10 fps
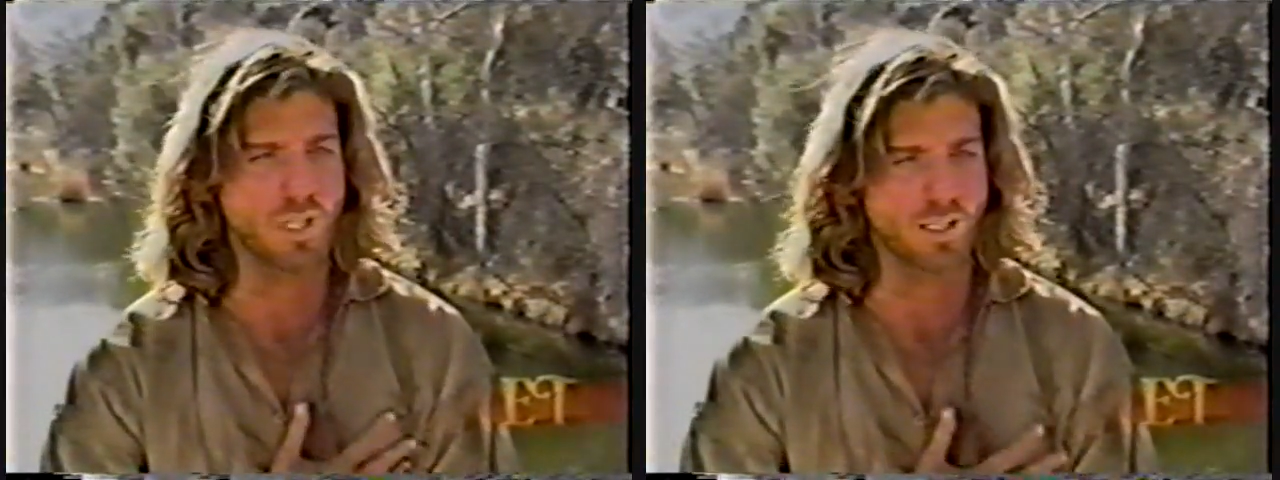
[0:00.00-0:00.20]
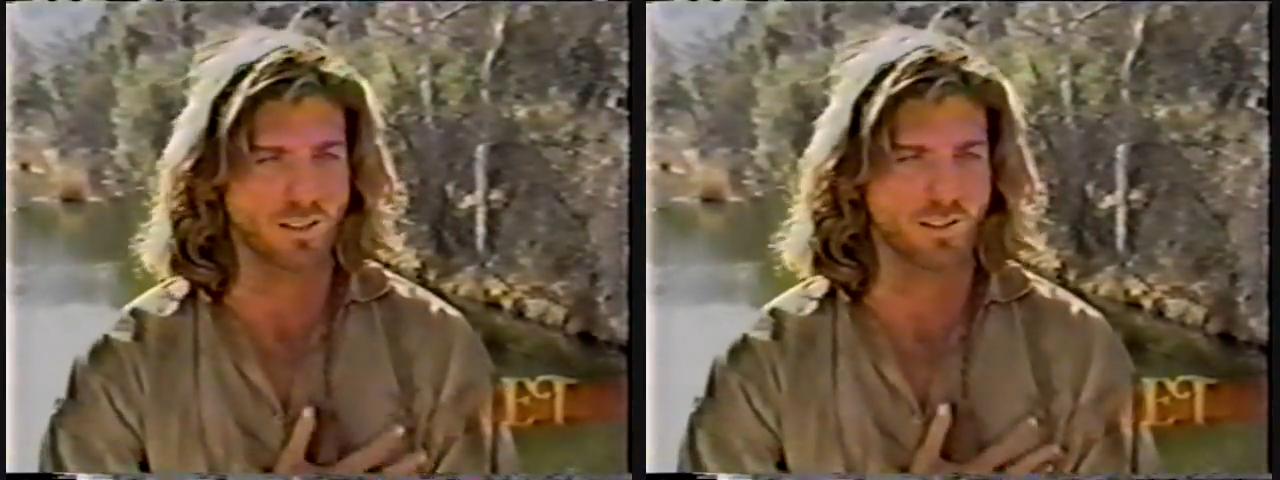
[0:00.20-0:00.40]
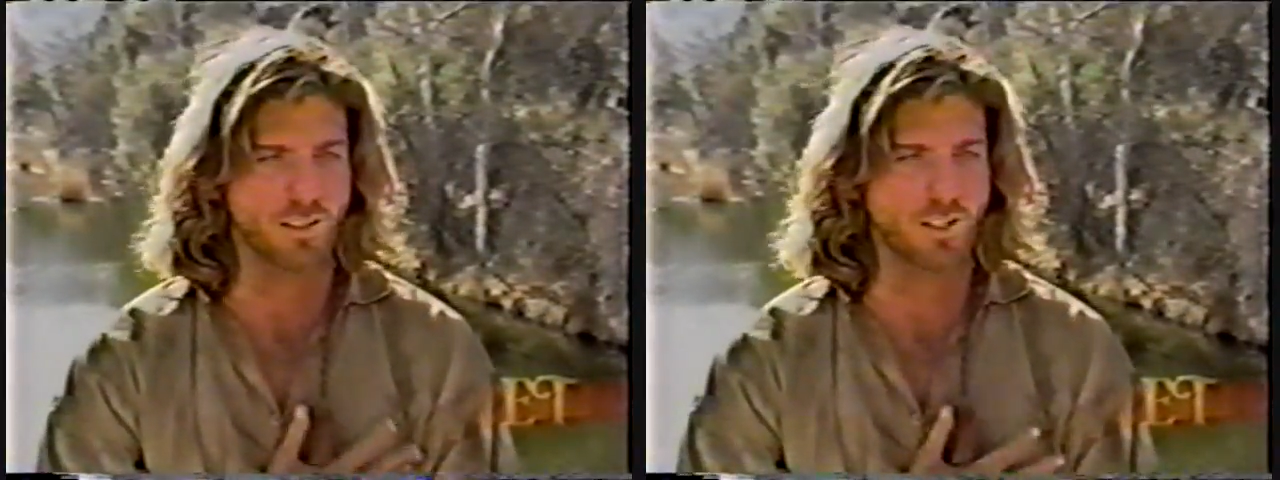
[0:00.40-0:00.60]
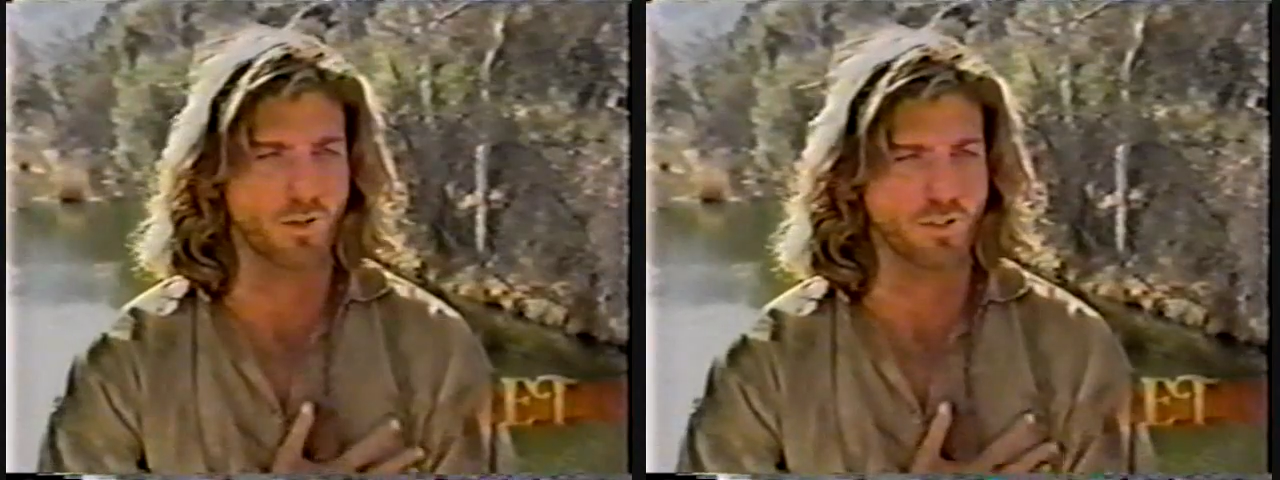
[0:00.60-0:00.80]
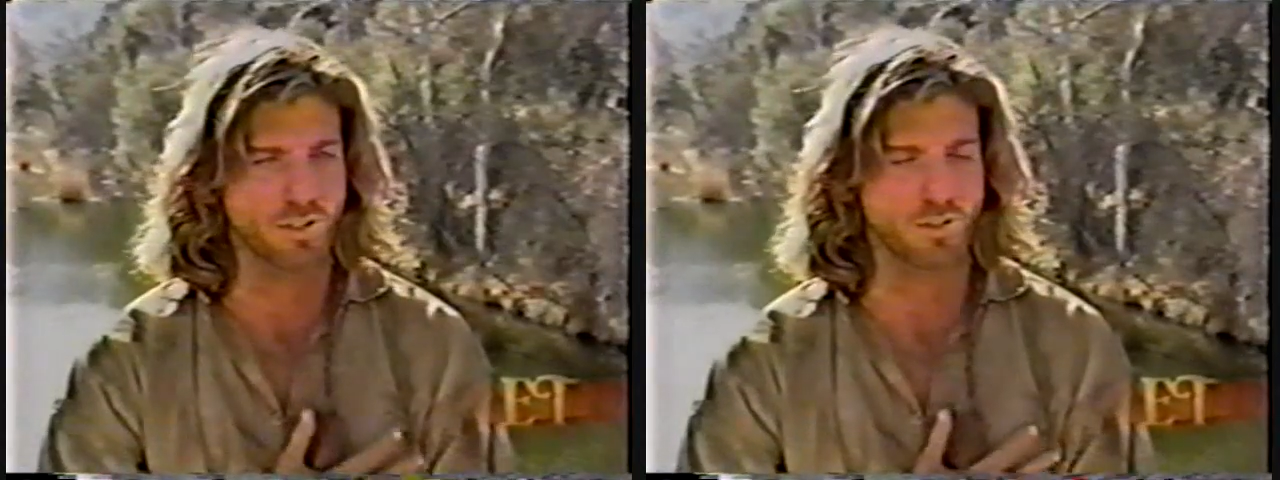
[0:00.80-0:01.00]
beating, you
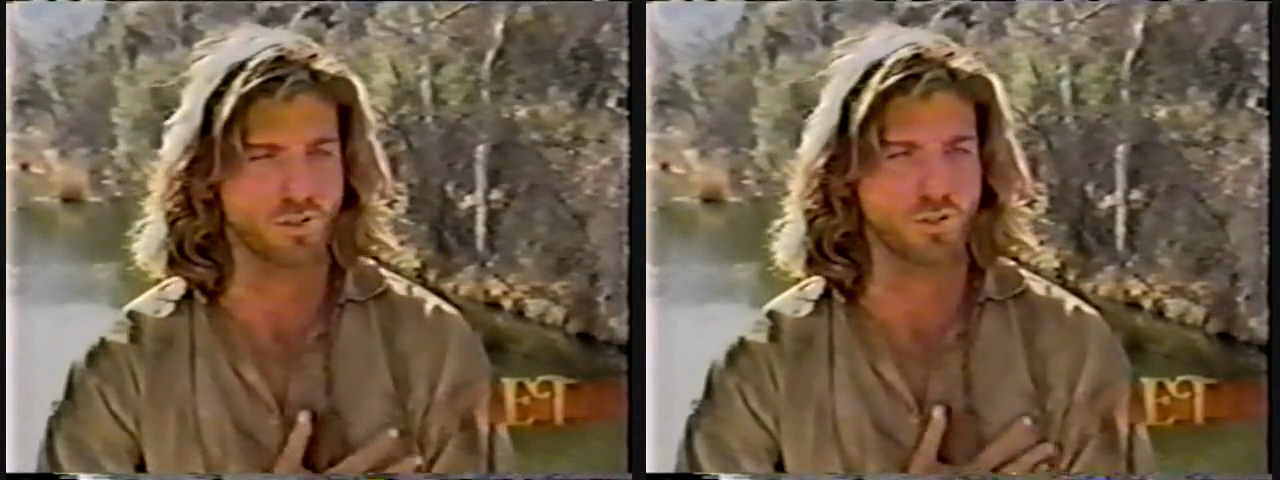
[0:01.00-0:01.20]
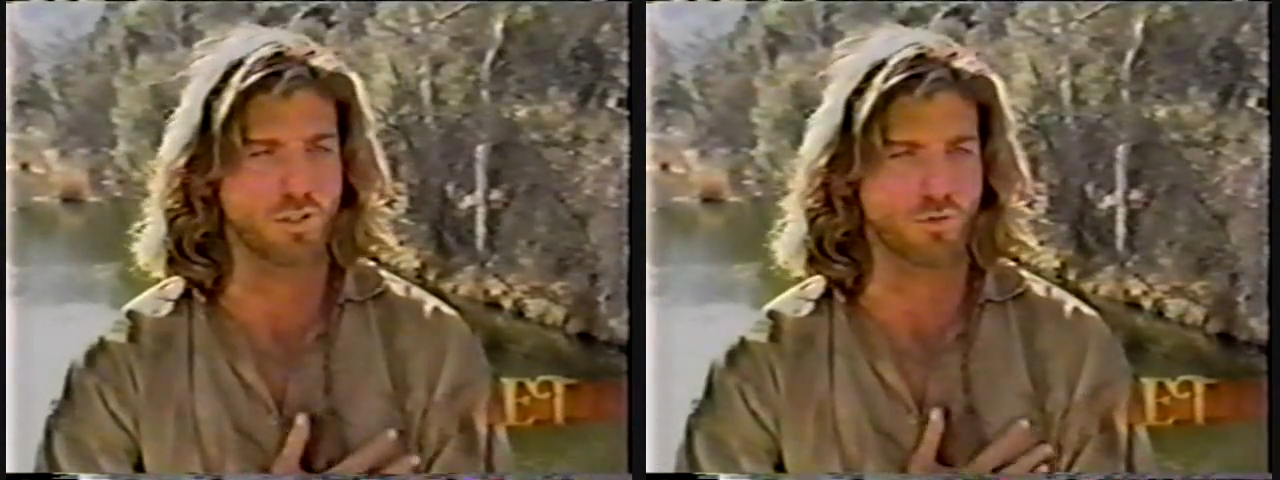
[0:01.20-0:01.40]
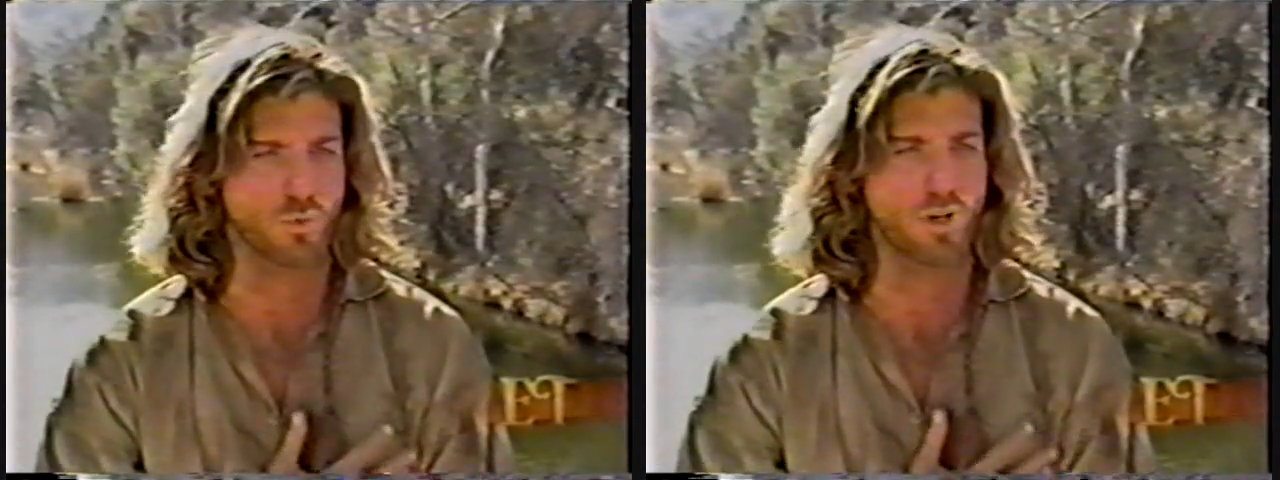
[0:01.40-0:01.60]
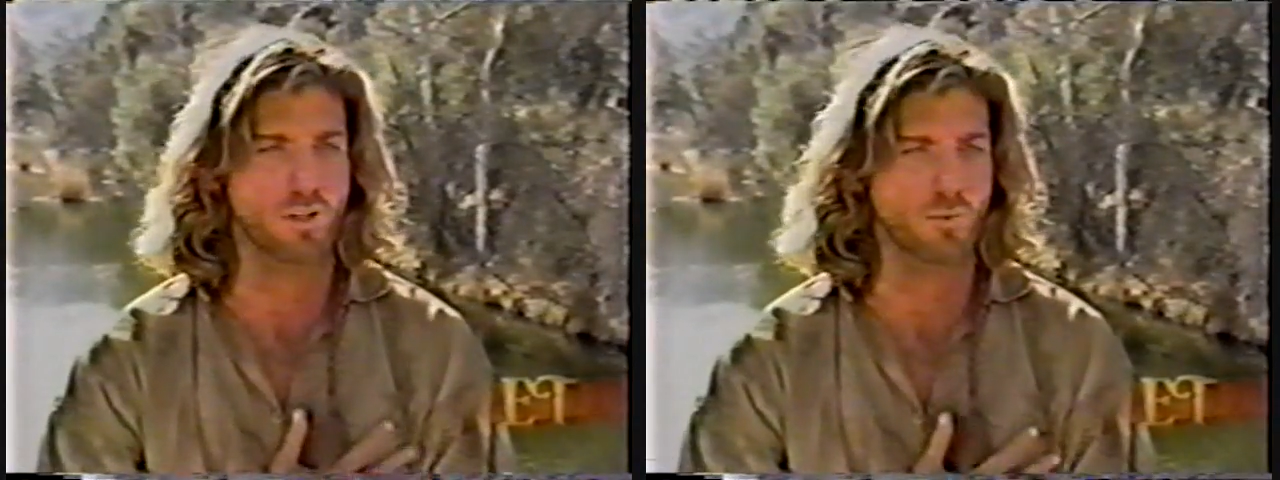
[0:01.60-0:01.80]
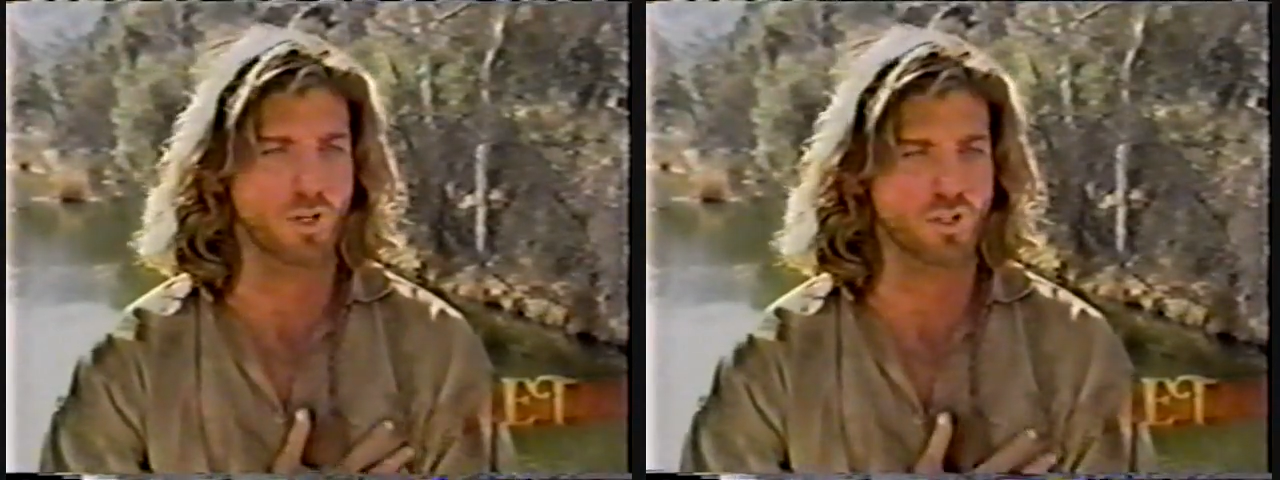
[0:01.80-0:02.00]
know, and you know, just the adrenaline